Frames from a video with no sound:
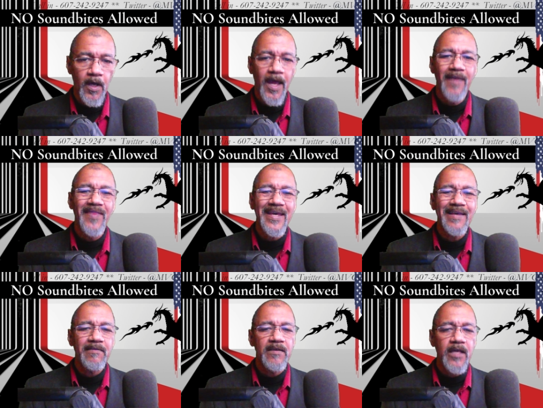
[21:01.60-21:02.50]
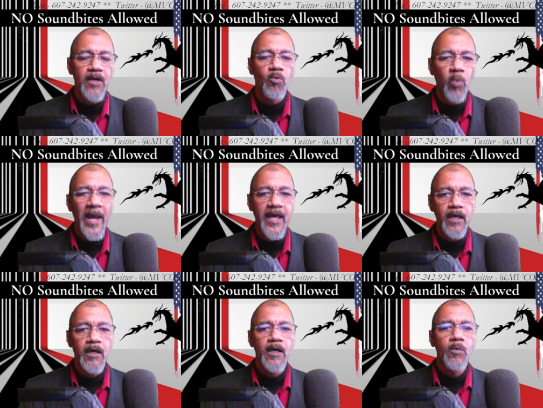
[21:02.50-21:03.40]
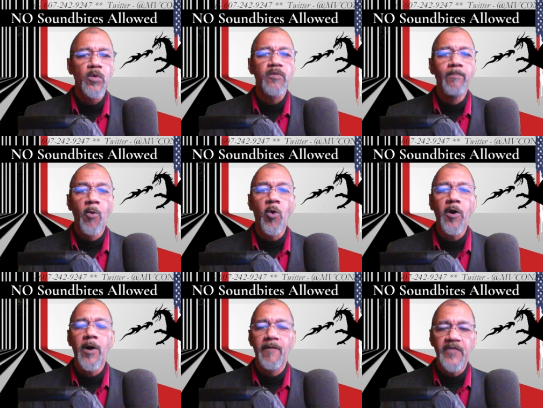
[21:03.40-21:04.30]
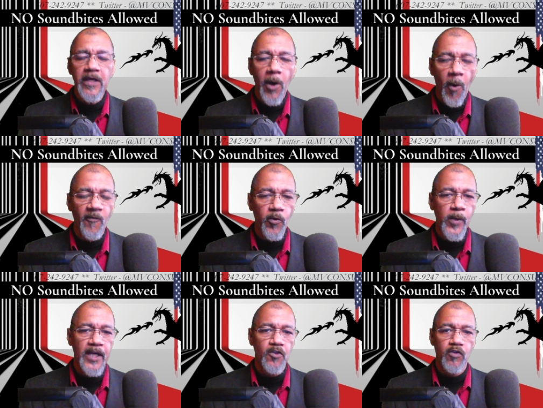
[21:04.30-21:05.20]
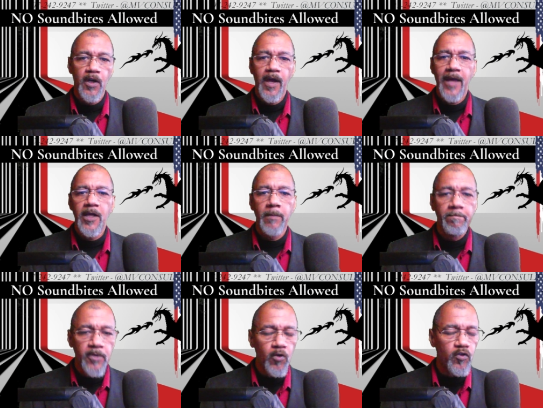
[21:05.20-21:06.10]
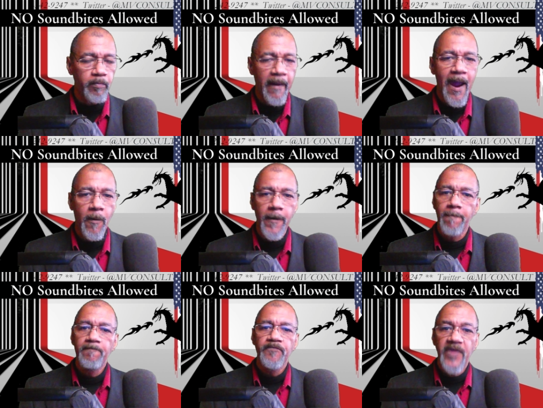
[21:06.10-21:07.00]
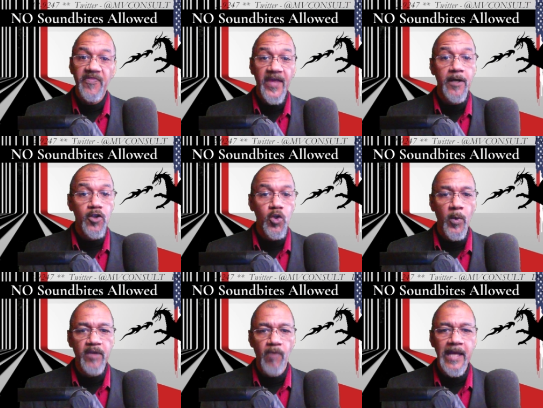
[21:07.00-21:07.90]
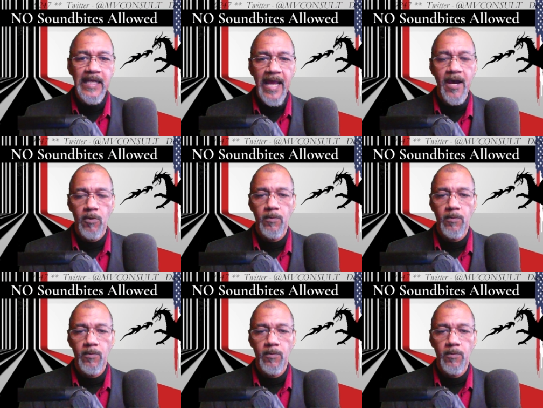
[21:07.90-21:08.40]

and they get to get away with more of the overreach and the abuse of power that they are doing right now.